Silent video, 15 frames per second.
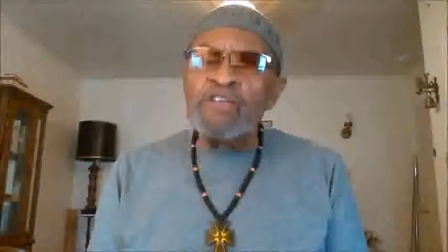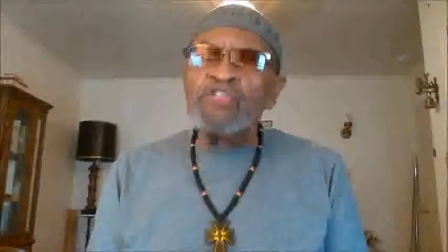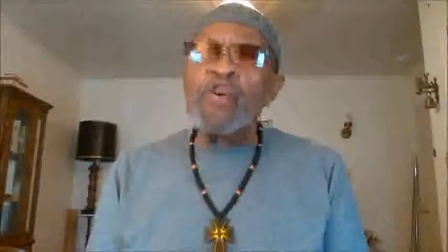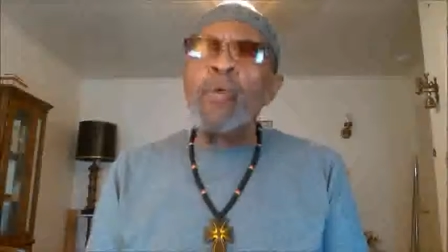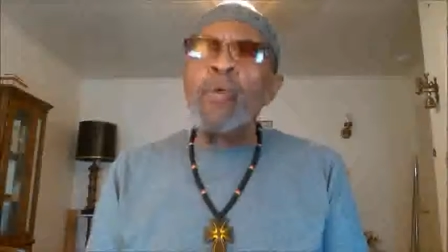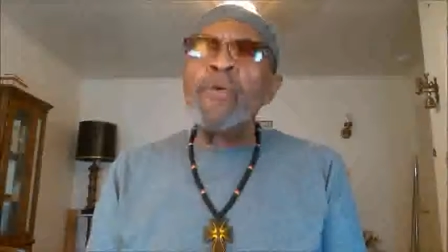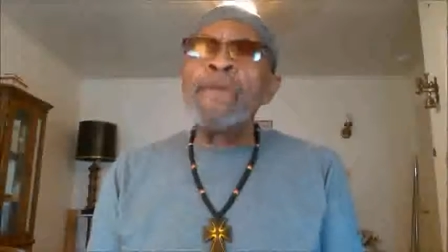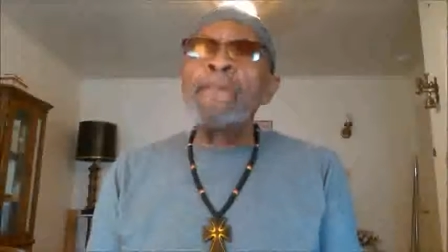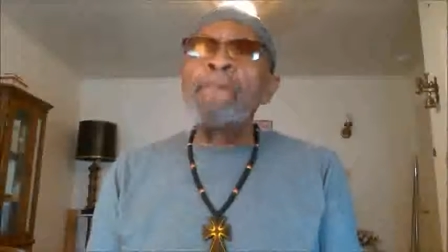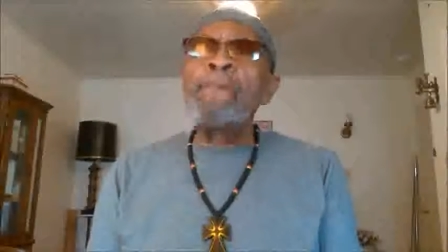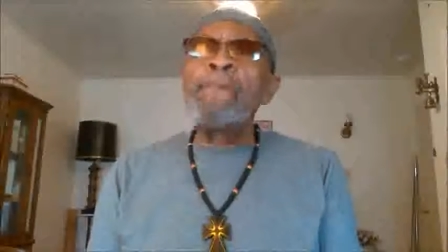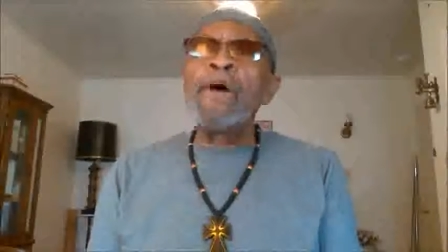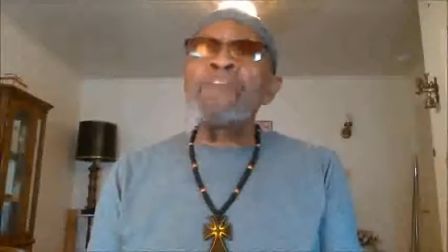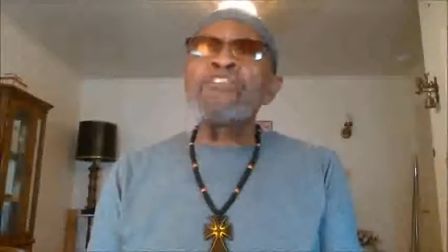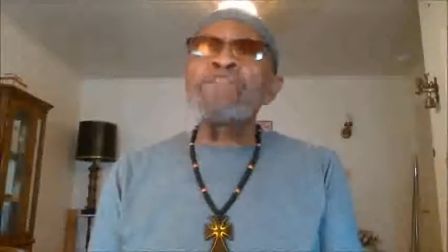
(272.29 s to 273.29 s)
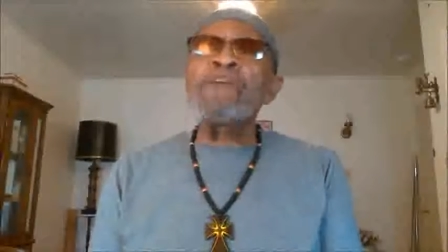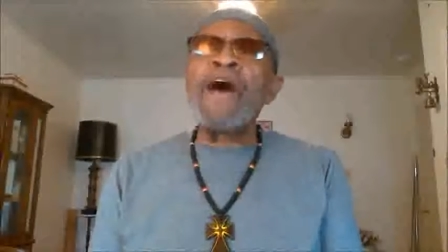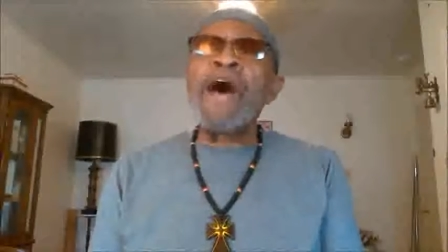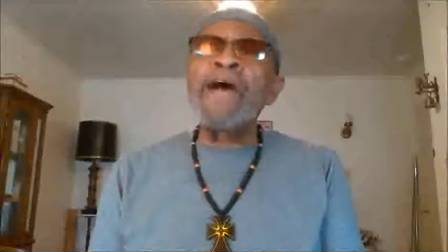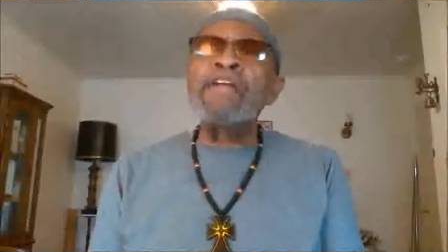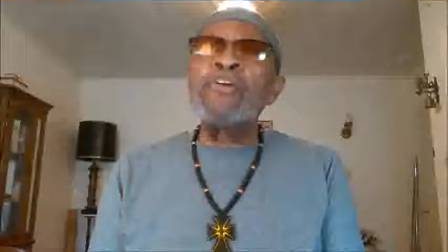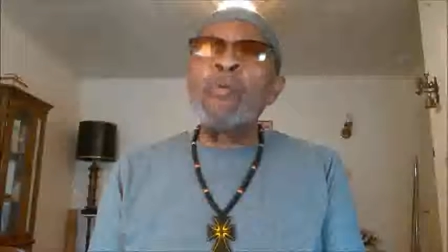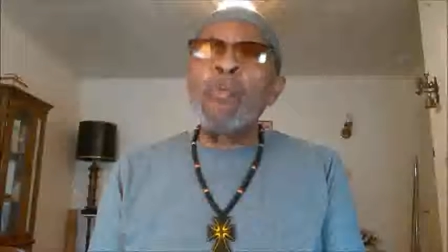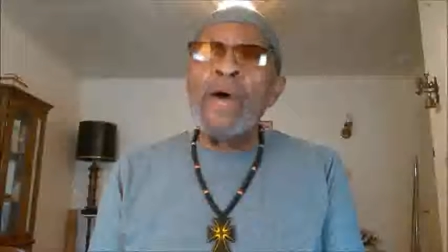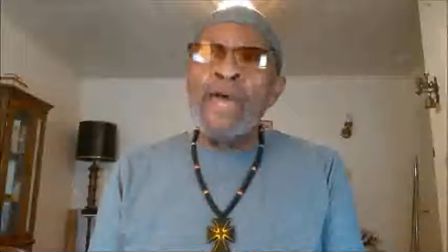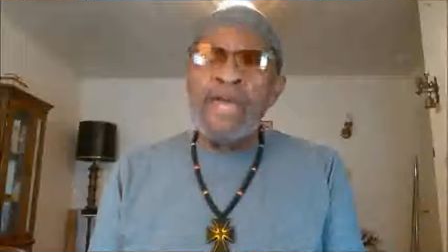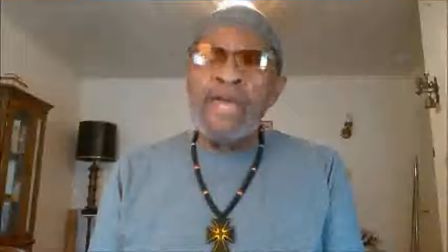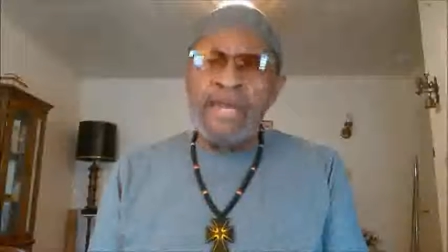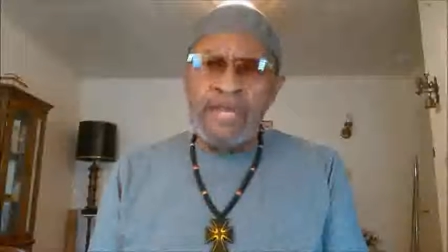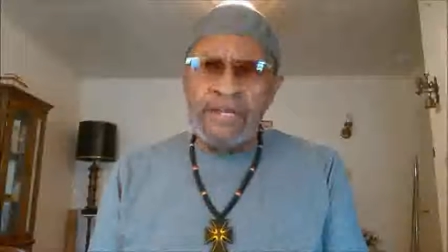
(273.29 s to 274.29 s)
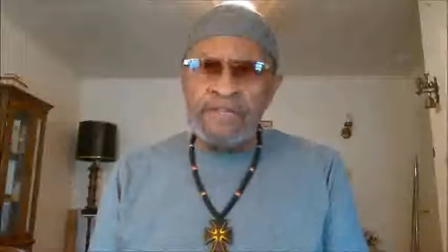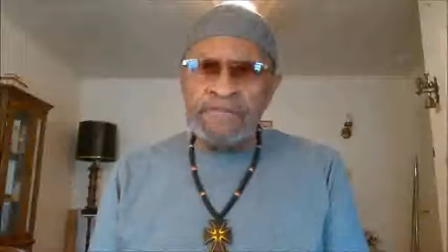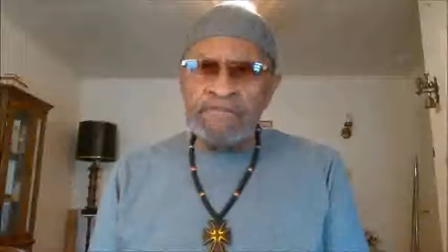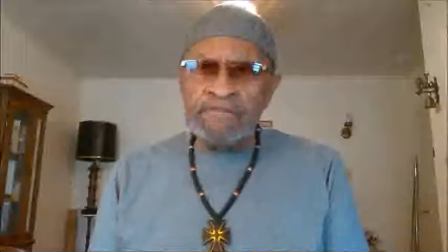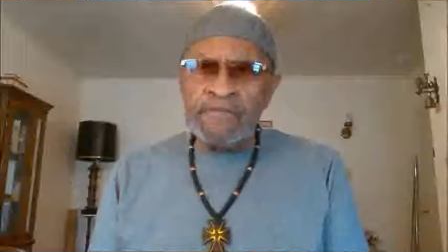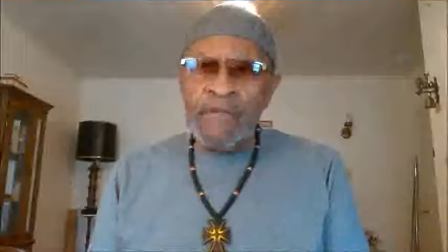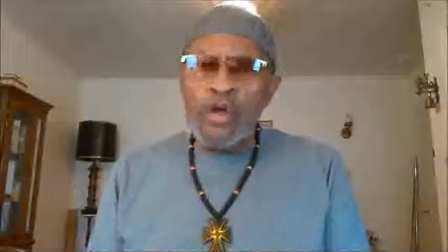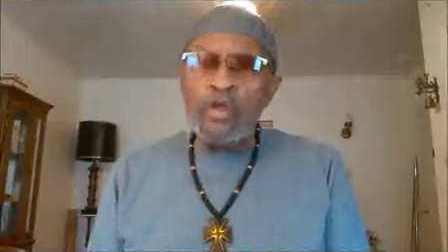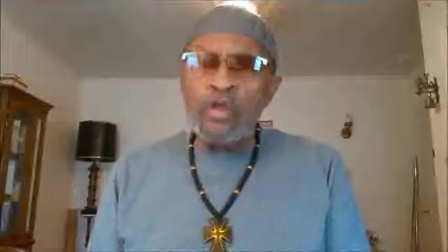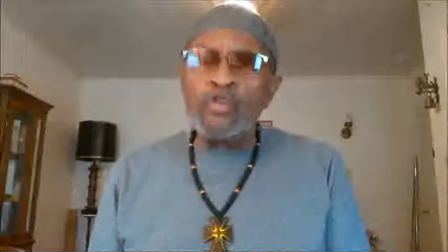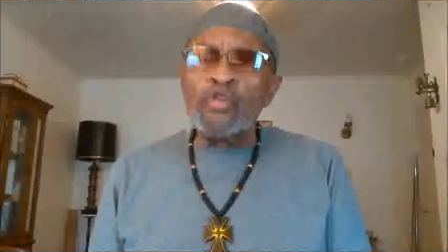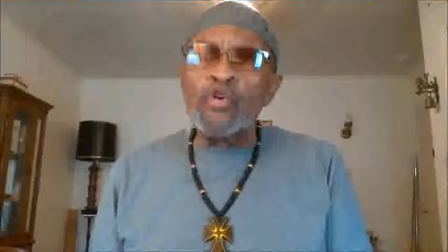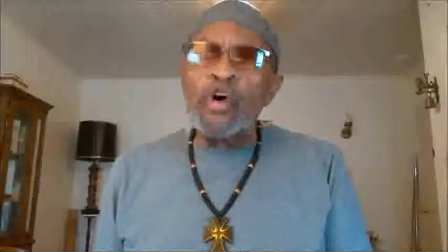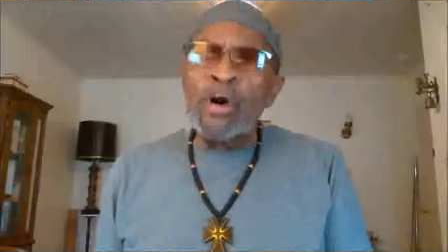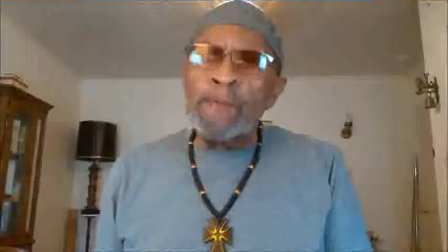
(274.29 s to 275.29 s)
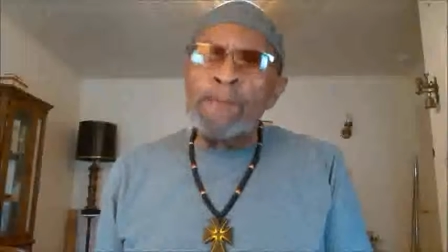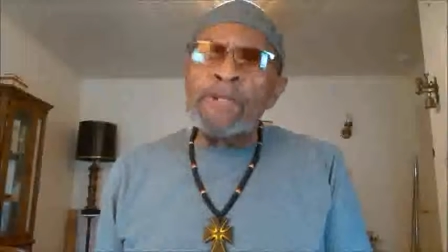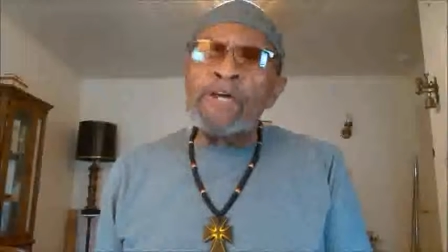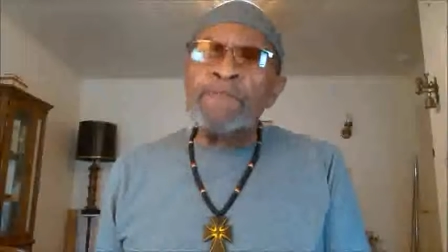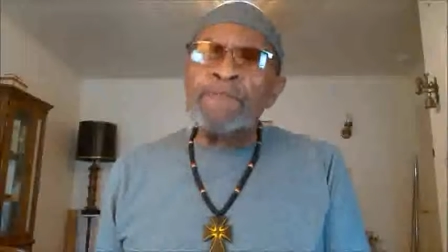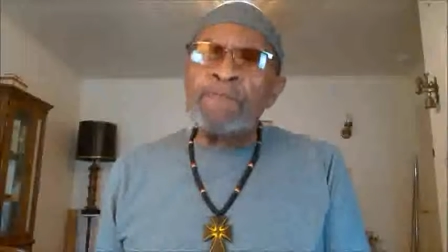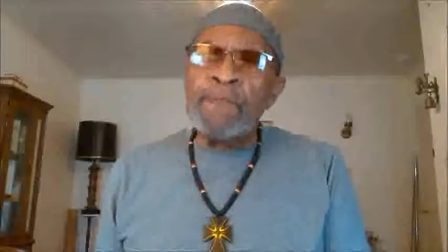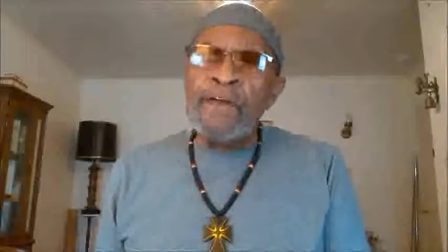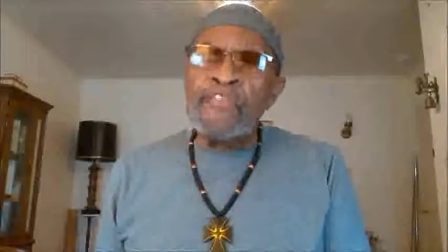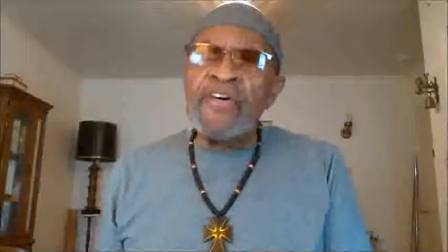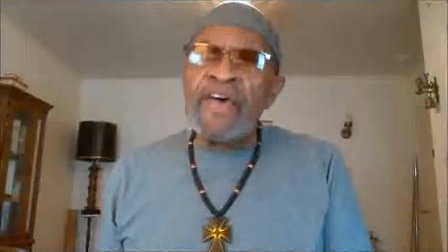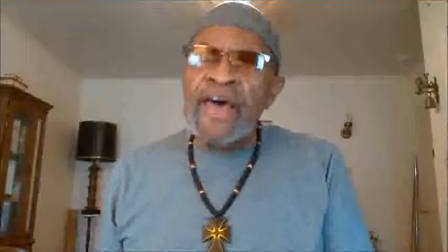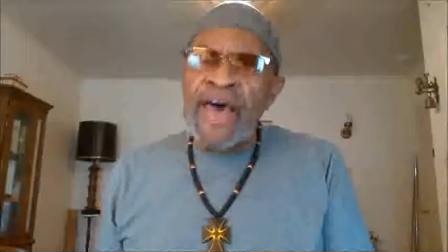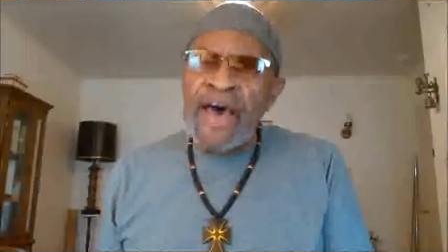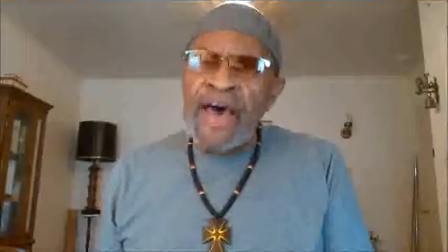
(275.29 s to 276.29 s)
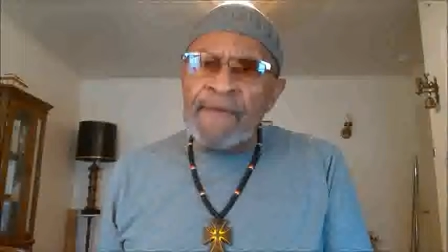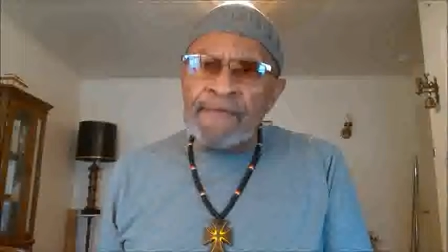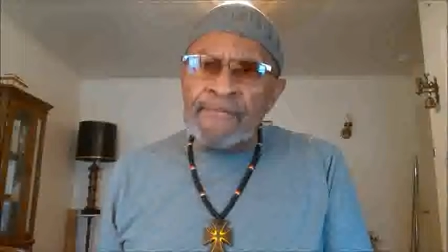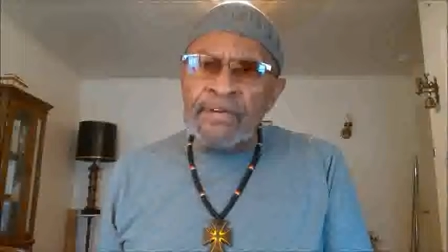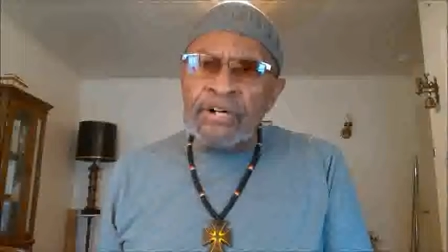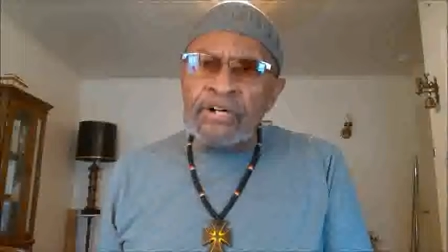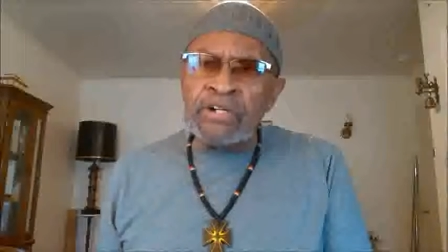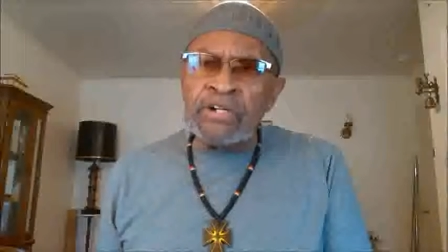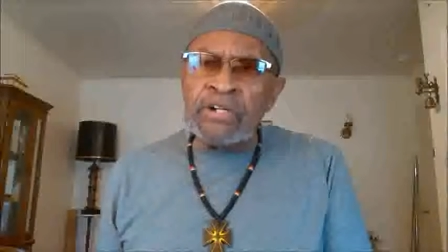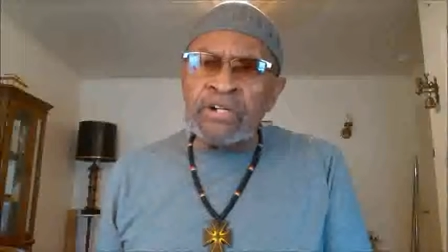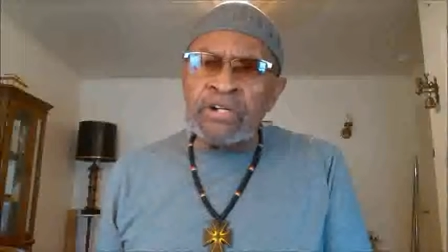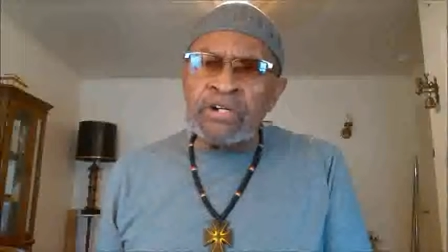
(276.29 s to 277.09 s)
So we must find a way to uplift Mother Africa,